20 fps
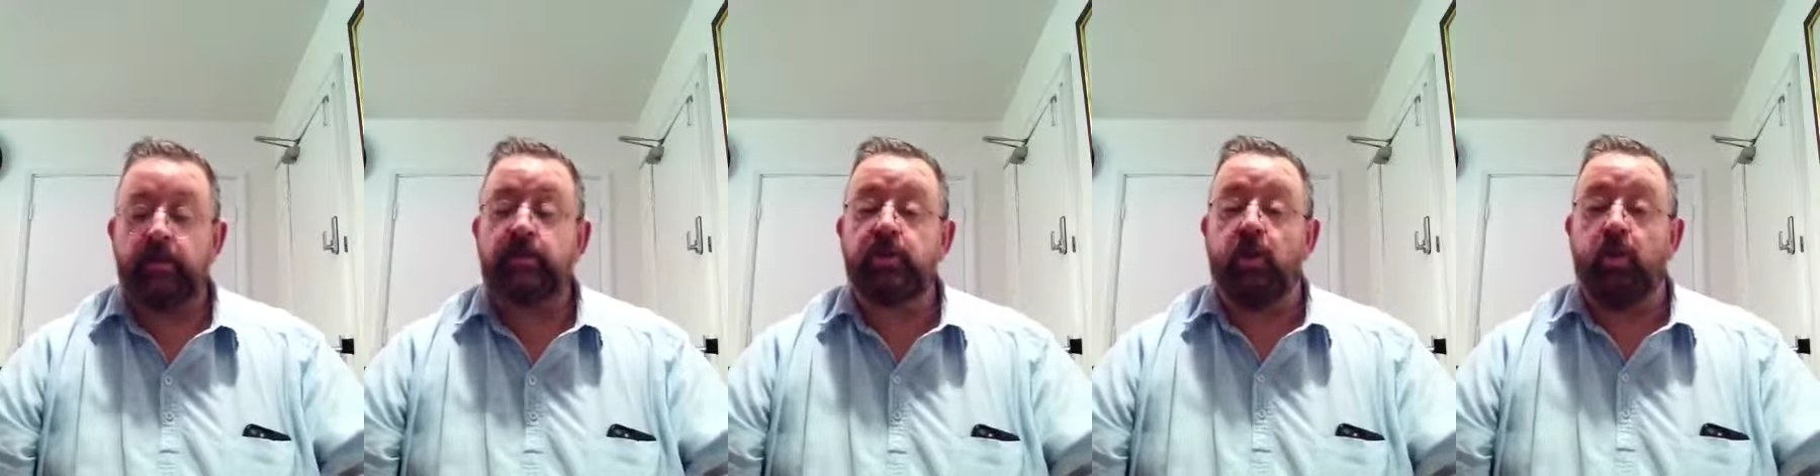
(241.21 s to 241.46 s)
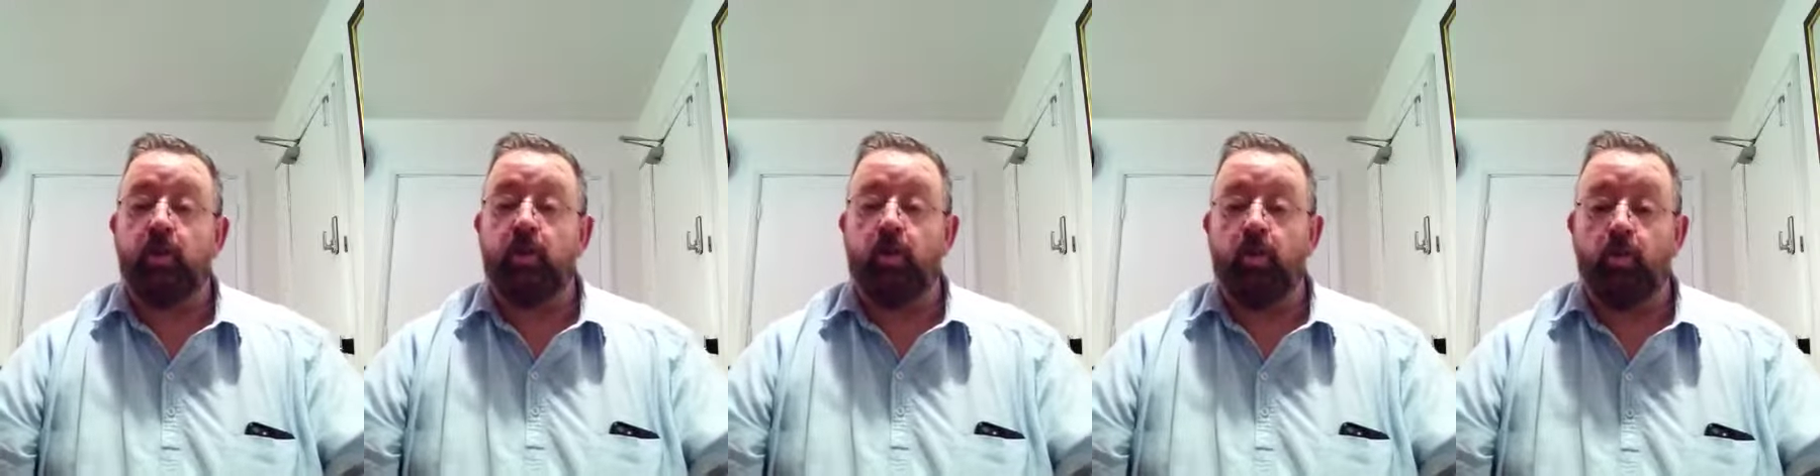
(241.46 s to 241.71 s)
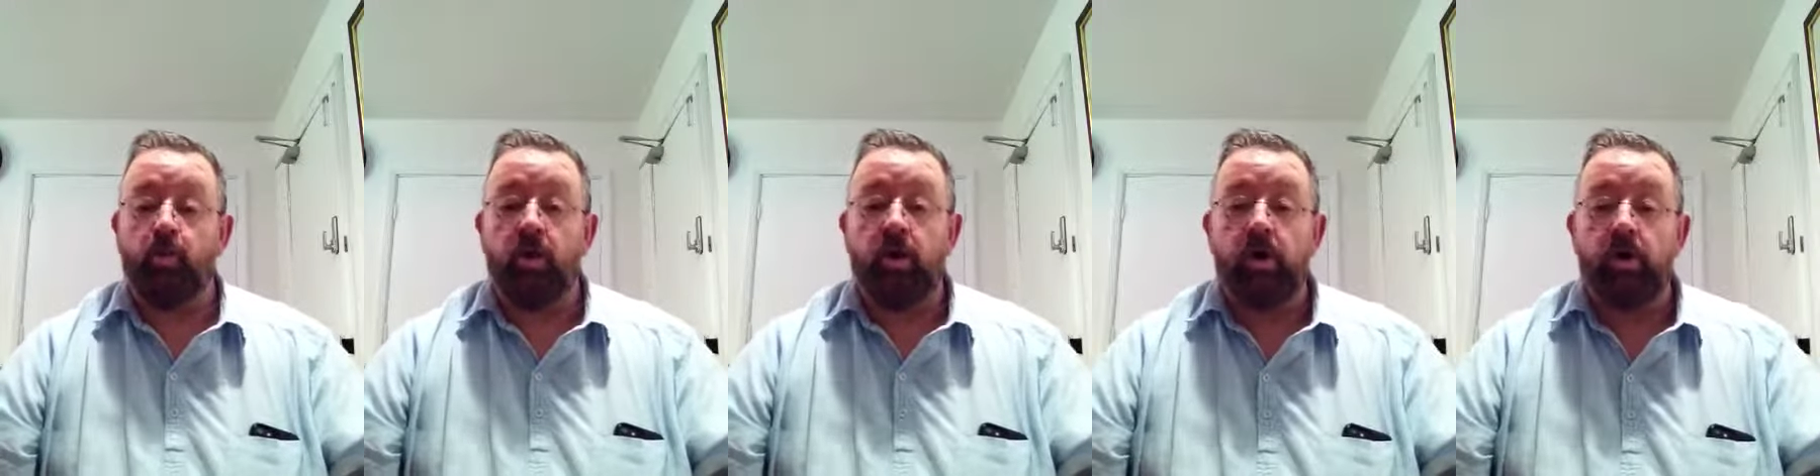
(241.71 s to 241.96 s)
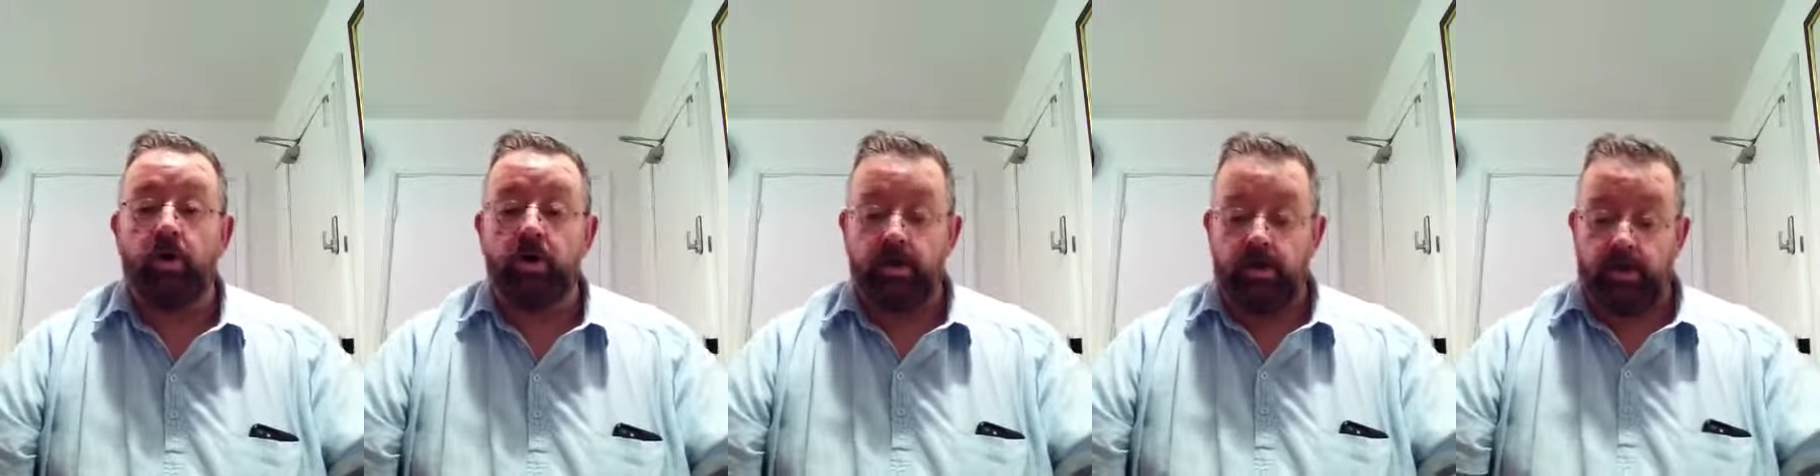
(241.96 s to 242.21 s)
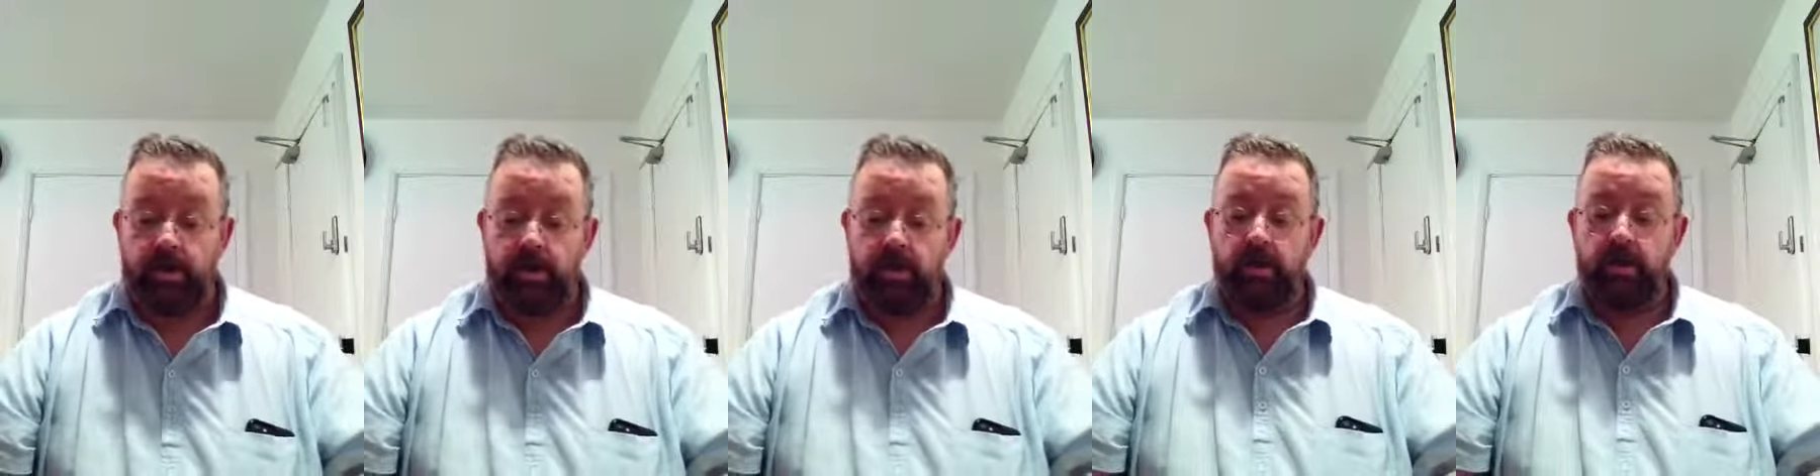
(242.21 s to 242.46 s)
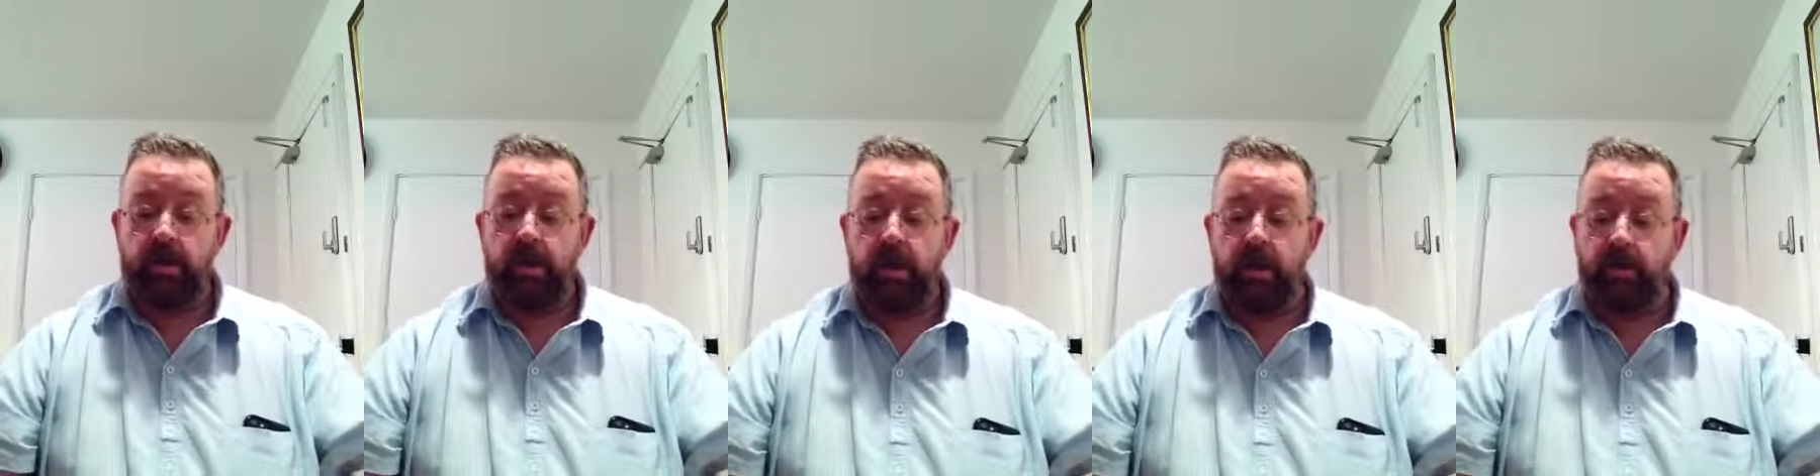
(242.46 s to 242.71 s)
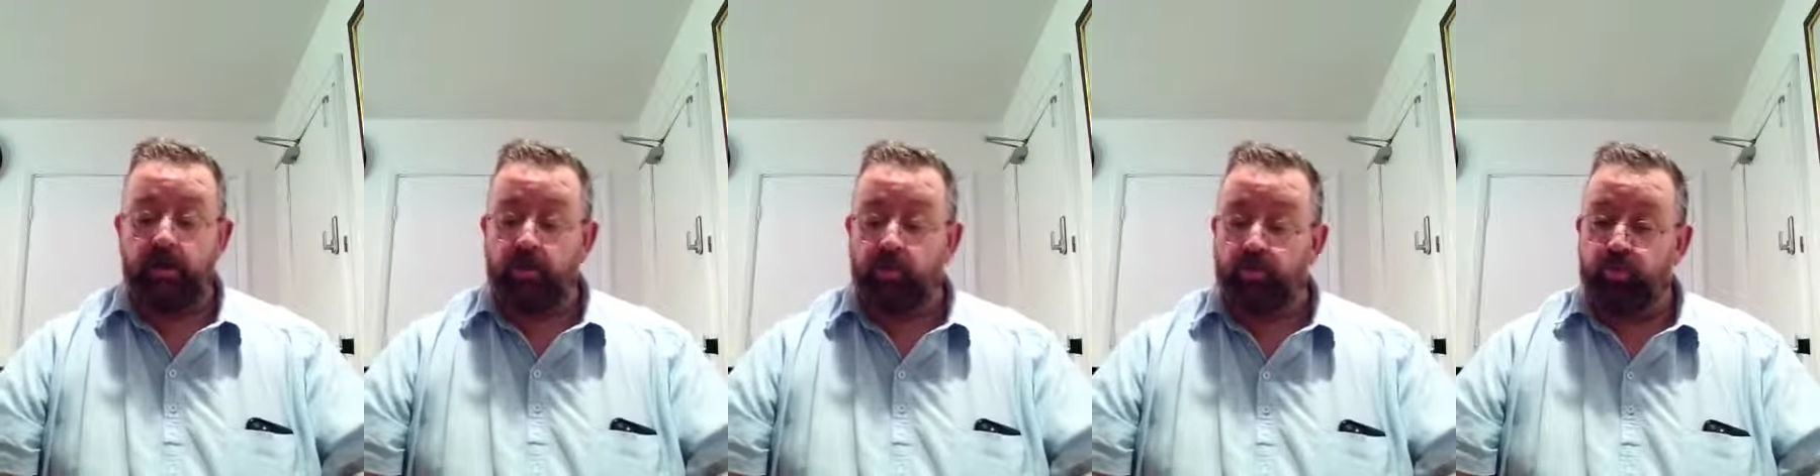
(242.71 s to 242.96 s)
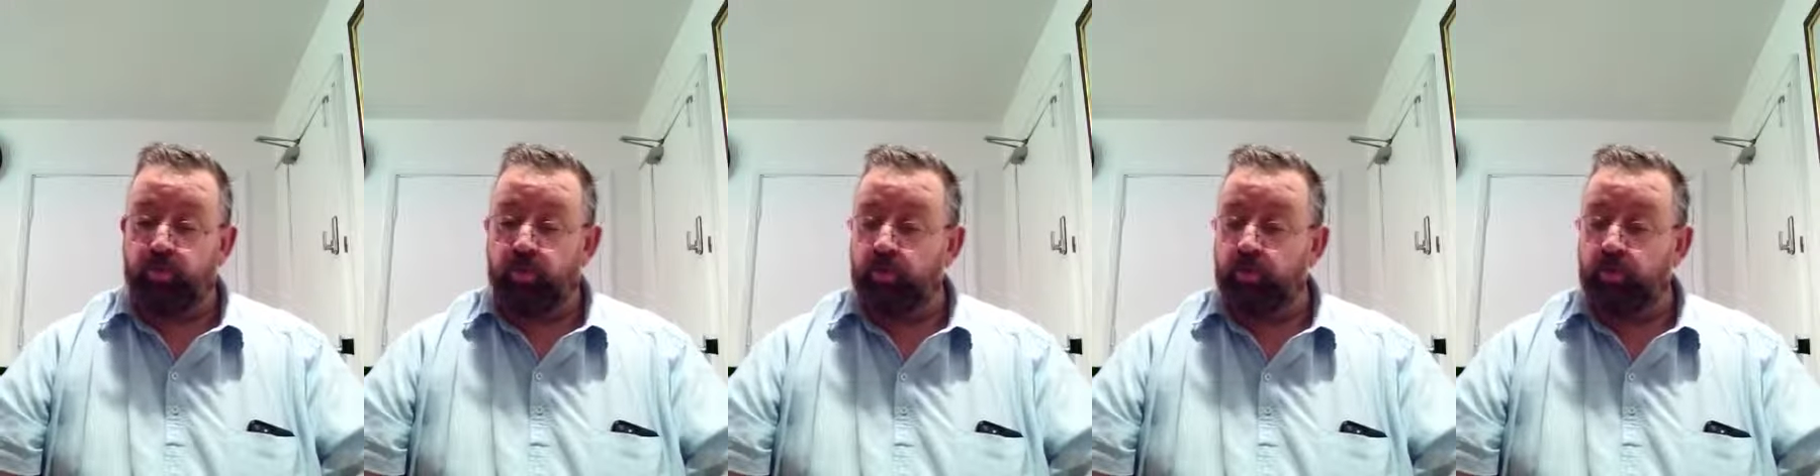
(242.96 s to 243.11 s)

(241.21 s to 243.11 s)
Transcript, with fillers: So work and